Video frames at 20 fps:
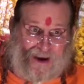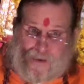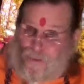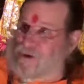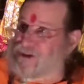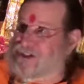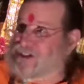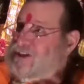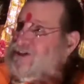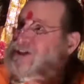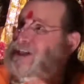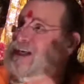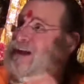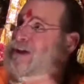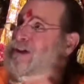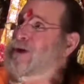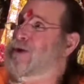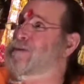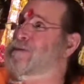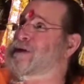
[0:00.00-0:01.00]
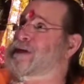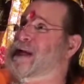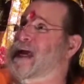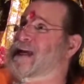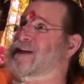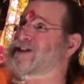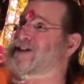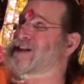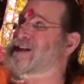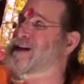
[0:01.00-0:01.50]
which is the
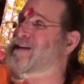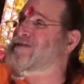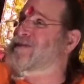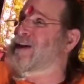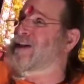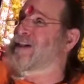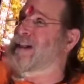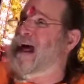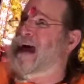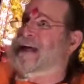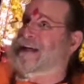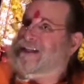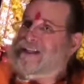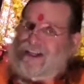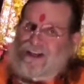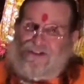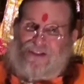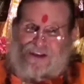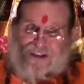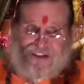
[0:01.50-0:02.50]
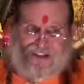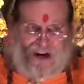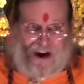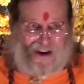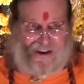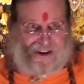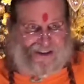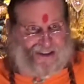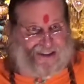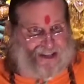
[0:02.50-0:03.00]
illumination of the light in the
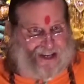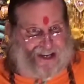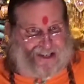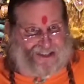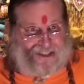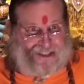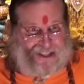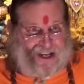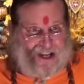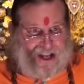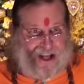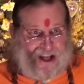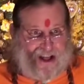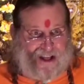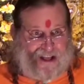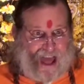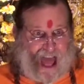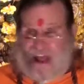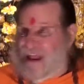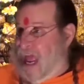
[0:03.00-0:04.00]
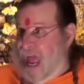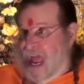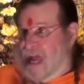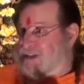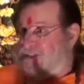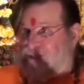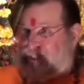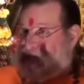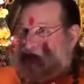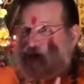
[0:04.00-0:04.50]
darkness. And,
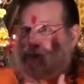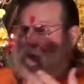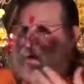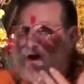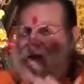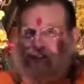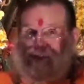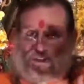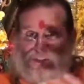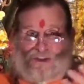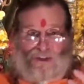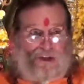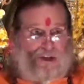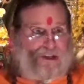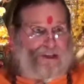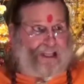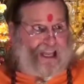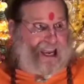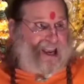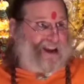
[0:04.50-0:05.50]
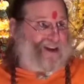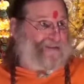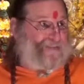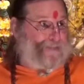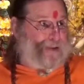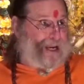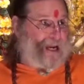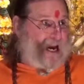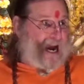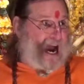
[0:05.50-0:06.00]
and she wants to leave
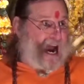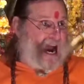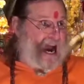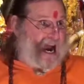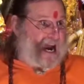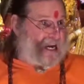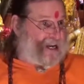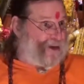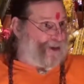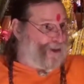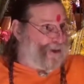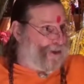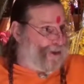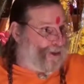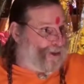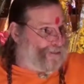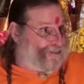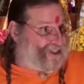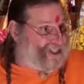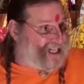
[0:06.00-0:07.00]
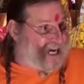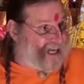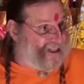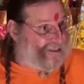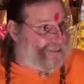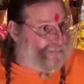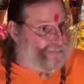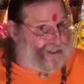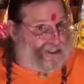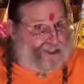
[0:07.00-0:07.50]
behind her
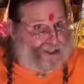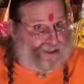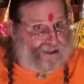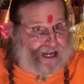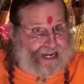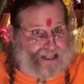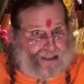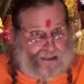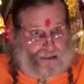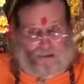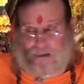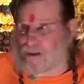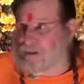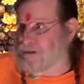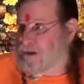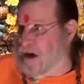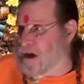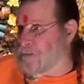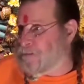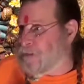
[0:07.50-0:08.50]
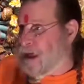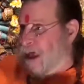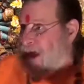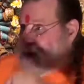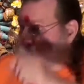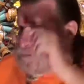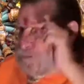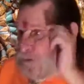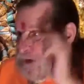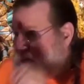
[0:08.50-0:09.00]
Janma Sreshtatam
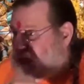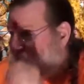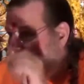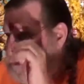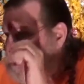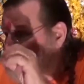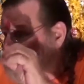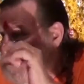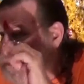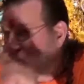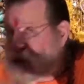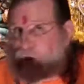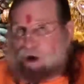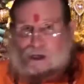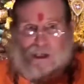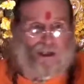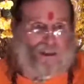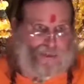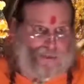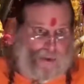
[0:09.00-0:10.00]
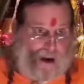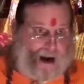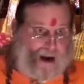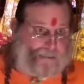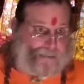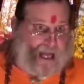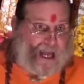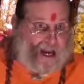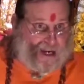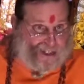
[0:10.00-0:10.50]

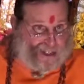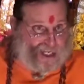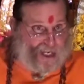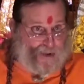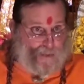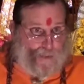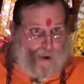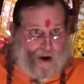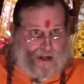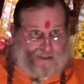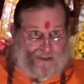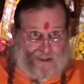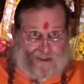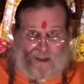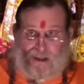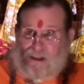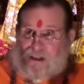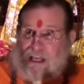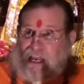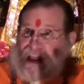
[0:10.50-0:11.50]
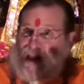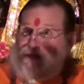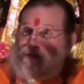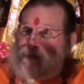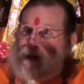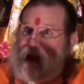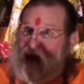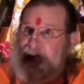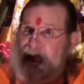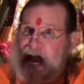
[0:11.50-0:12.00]
Mrityunjayatvam. She wants to leave
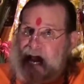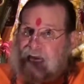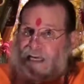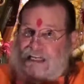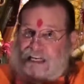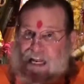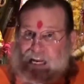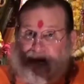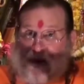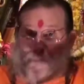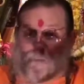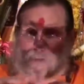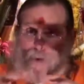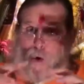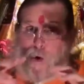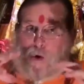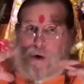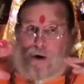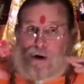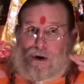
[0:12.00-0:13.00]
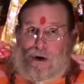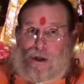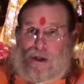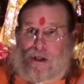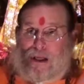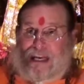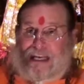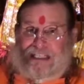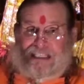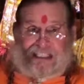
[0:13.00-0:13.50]
behind an immortal
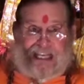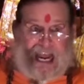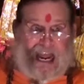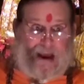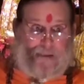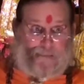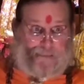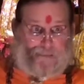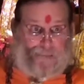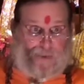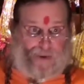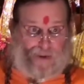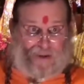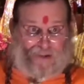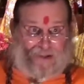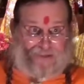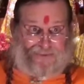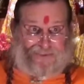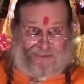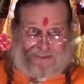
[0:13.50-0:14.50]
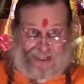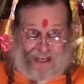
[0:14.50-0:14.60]
example of,